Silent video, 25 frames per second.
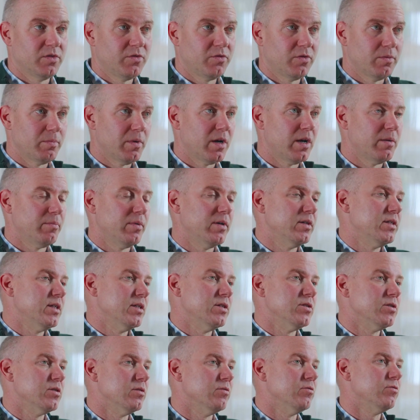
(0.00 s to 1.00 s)
from
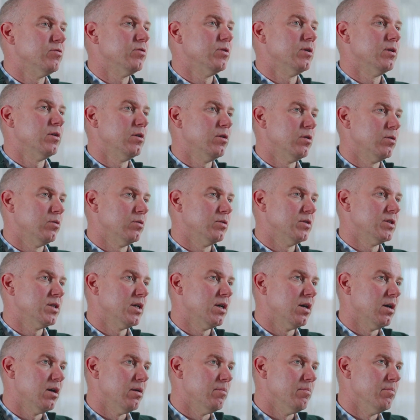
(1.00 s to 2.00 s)
hypotension for a long
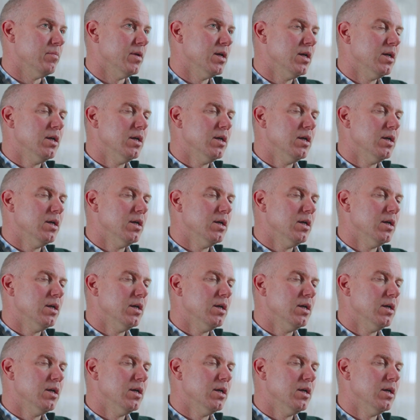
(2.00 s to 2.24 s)
time.